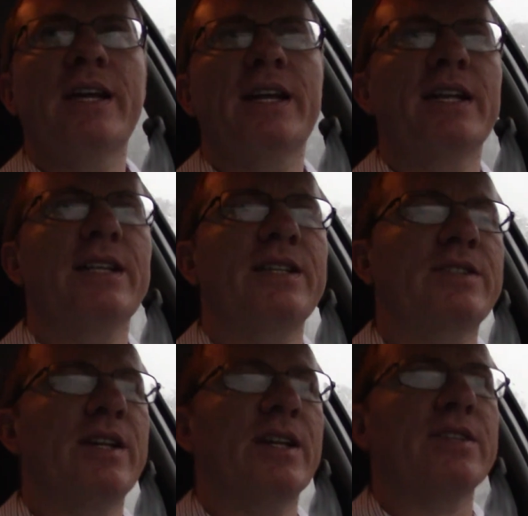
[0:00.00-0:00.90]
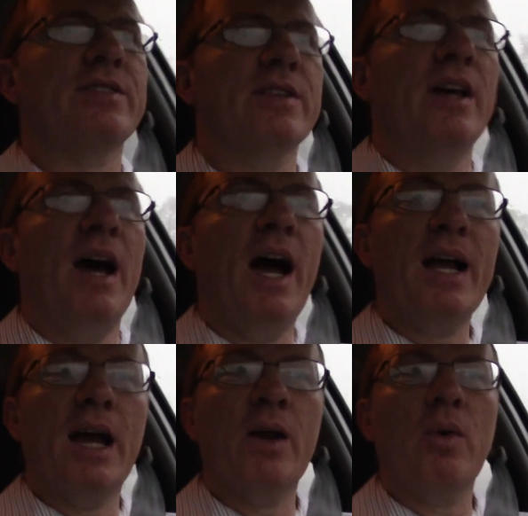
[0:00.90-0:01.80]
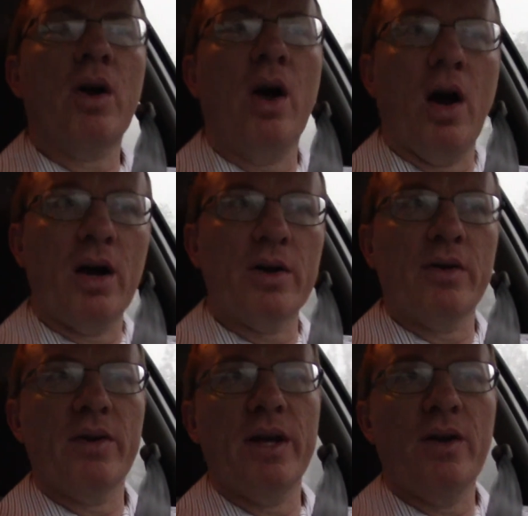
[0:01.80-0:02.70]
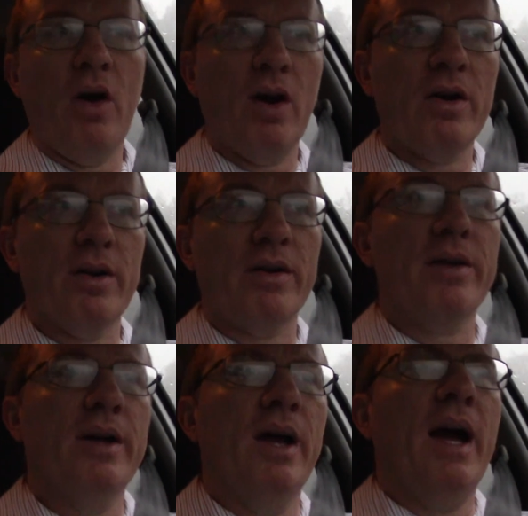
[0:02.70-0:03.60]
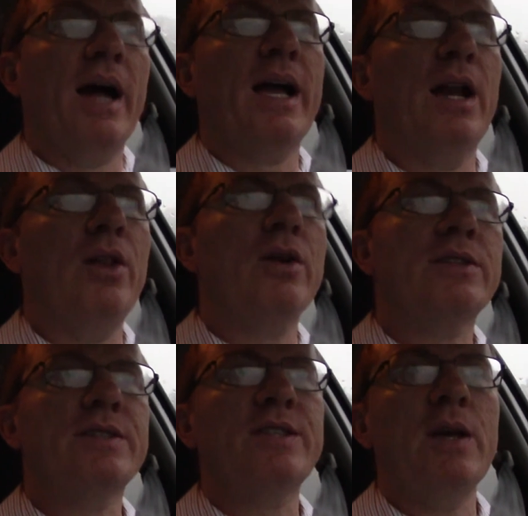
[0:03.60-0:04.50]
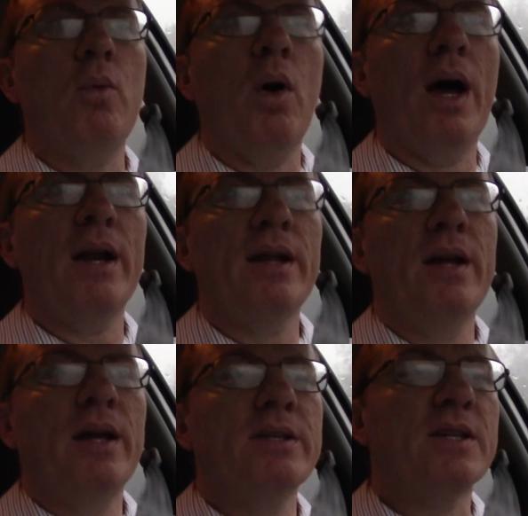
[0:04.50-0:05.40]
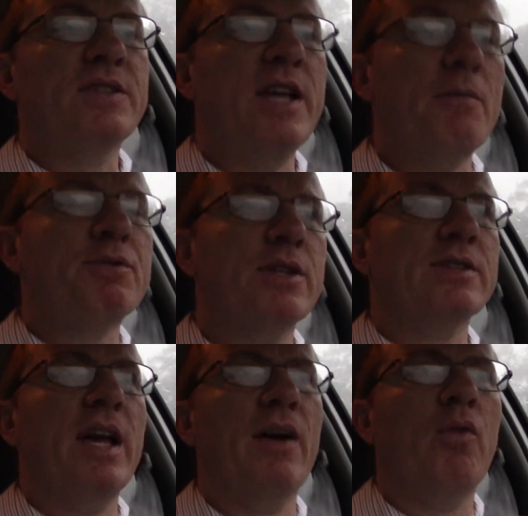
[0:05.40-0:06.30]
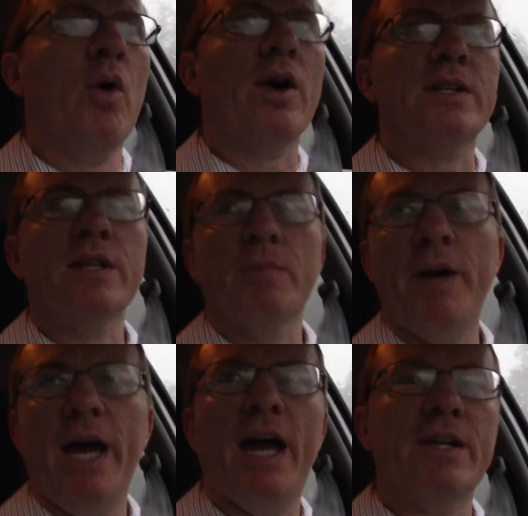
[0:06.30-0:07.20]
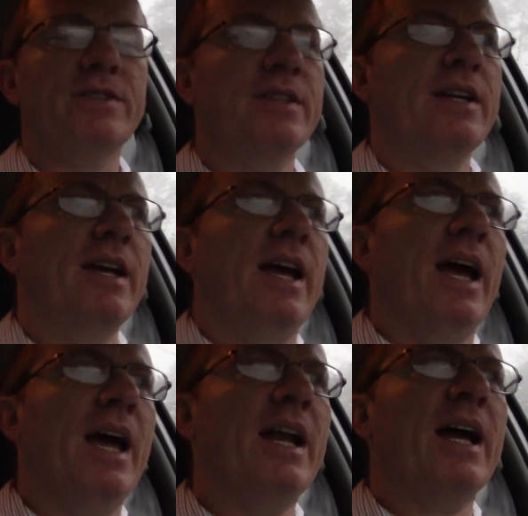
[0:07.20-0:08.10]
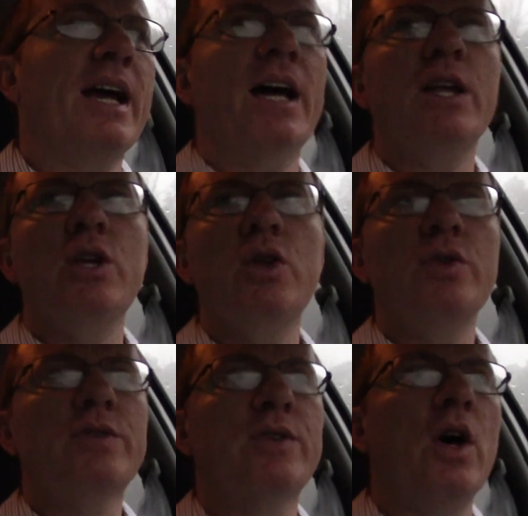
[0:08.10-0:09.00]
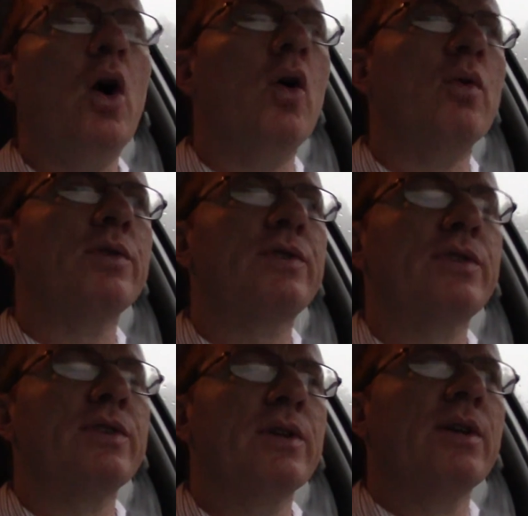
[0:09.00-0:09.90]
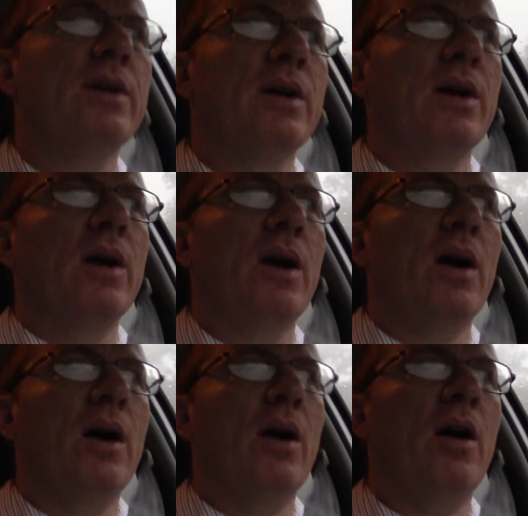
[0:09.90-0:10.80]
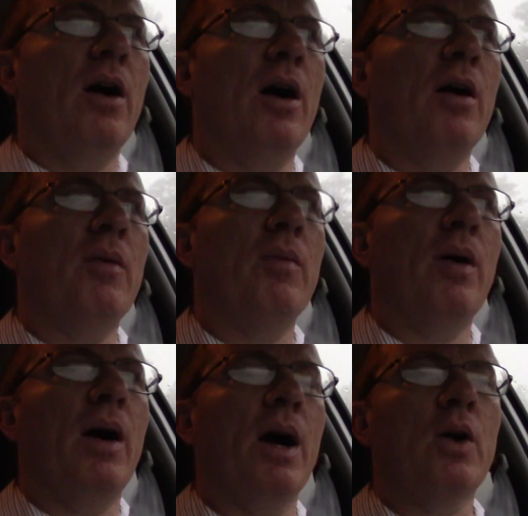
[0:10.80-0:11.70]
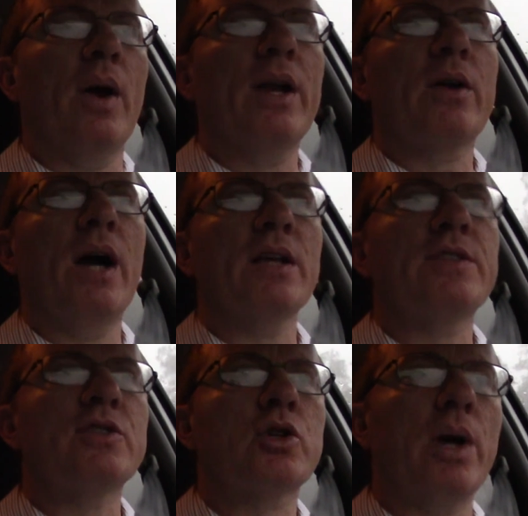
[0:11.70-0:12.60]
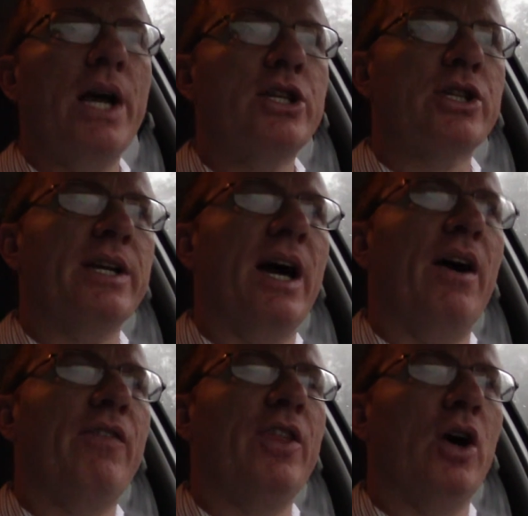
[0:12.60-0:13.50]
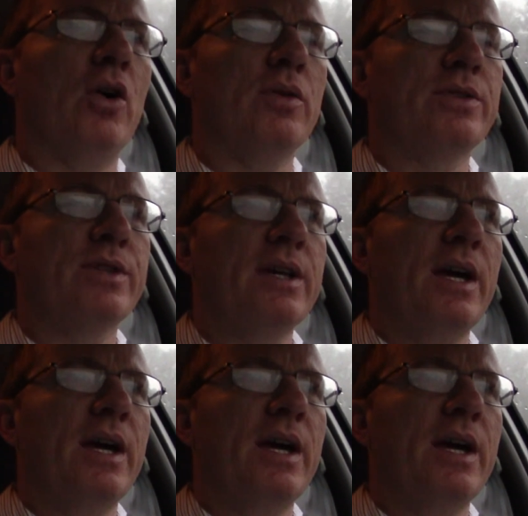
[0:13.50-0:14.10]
at it and he says, I got to work harder and harder. I got to look to see what deceptions have worked in the past, and I got to use those, uh, a greater concentration of those